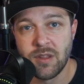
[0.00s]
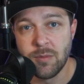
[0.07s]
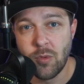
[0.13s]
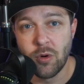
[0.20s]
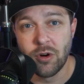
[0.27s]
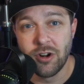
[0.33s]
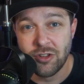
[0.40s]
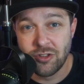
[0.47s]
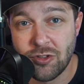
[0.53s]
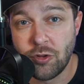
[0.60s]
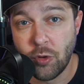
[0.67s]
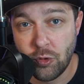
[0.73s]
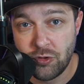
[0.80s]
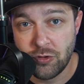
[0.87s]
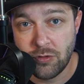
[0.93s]
more
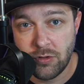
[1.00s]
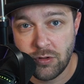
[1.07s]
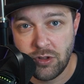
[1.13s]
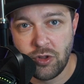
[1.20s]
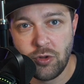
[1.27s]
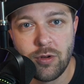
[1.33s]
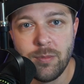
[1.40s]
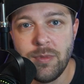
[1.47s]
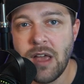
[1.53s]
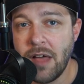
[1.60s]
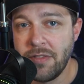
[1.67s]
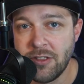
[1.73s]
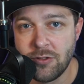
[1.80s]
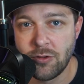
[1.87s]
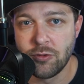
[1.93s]
social you can be on these
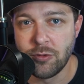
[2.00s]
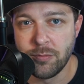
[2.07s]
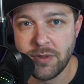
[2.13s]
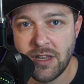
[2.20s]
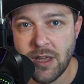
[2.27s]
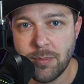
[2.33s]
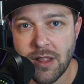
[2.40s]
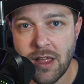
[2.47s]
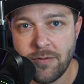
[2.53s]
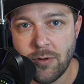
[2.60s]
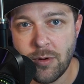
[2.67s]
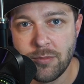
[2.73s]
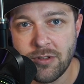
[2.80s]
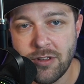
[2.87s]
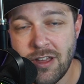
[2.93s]
social media
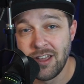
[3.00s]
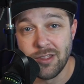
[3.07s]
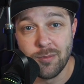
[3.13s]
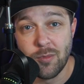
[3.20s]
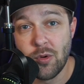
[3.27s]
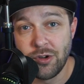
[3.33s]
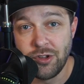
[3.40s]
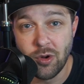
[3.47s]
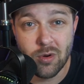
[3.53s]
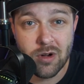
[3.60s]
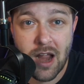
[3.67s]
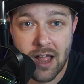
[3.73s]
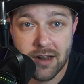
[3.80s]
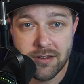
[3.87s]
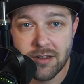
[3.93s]
platforms, the more your
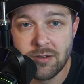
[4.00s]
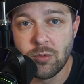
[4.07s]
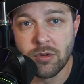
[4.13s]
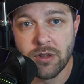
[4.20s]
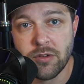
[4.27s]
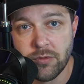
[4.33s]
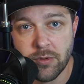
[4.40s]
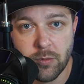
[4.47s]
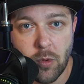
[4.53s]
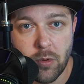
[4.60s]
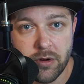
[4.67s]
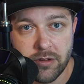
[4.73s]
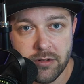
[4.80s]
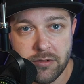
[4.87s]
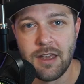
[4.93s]
content will get
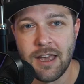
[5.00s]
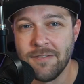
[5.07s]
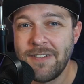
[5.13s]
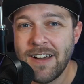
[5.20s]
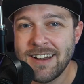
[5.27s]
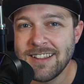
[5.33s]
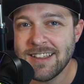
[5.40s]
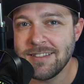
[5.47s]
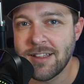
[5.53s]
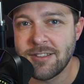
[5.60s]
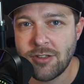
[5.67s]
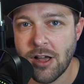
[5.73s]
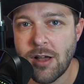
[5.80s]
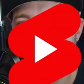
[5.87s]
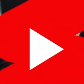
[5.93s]
rewarded. And finally, let's talk
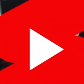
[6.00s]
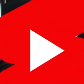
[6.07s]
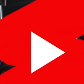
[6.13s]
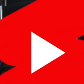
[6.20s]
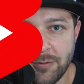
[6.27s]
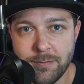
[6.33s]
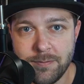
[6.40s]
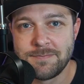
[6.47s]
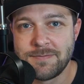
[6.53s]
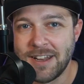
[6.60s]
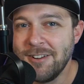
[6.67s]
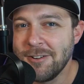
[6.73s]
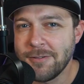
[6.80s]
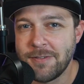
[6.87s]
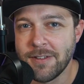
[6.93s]
about YouTube. And here's a
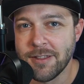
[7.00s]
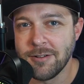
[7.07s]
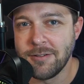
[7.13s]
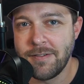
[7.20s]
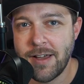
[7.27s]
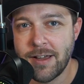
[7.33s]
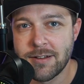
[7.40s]
fun little fact.